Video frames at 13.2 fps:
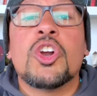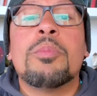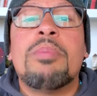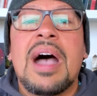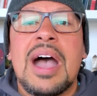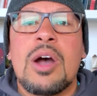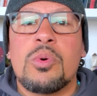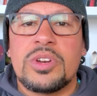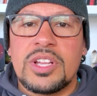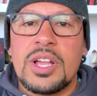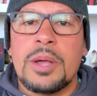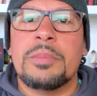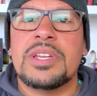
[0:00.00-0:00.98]
power to
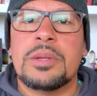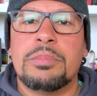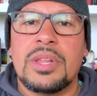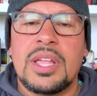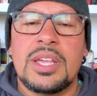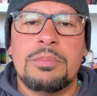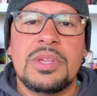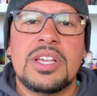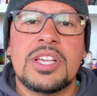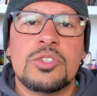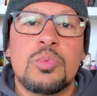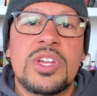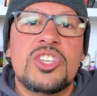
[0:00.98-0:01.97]
come into play,
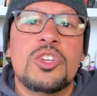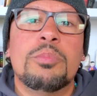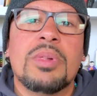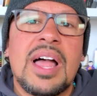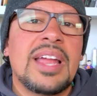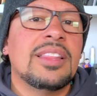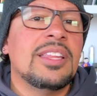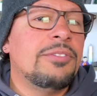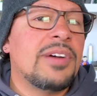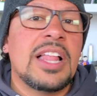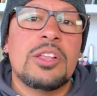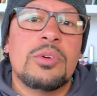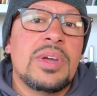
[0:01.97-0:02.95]
because when you blindly
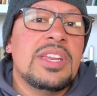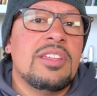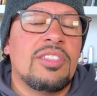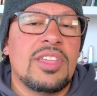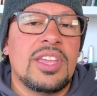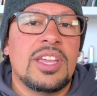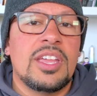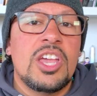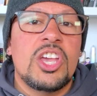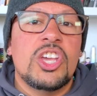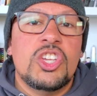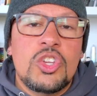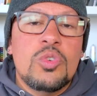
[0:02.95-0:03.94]
follow anything,
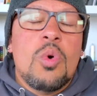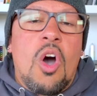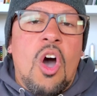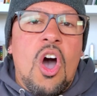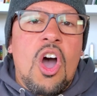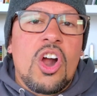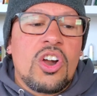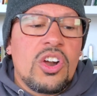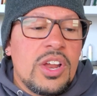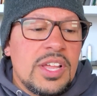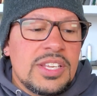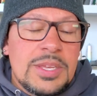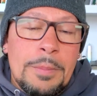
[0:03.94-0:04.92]
you are
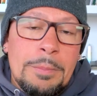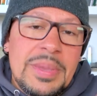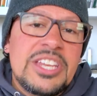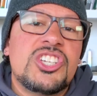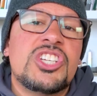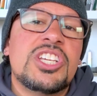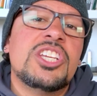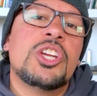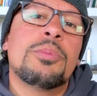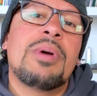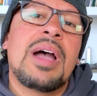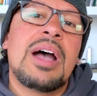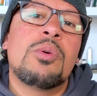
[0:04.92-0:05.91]
diminishing your
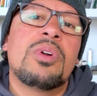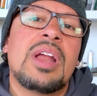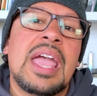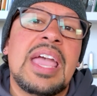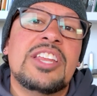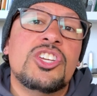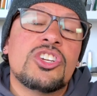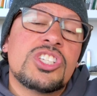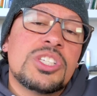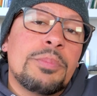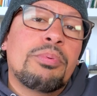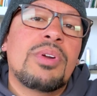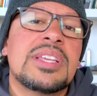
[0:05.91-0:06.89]
power and you're
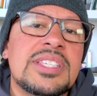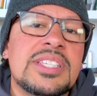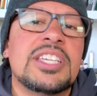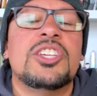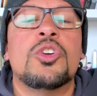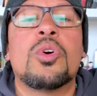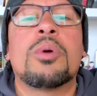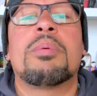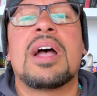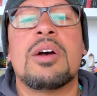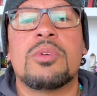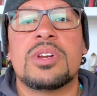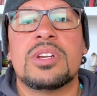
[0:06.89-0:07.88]
suppressing your
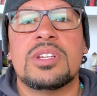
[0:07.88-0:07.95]
power.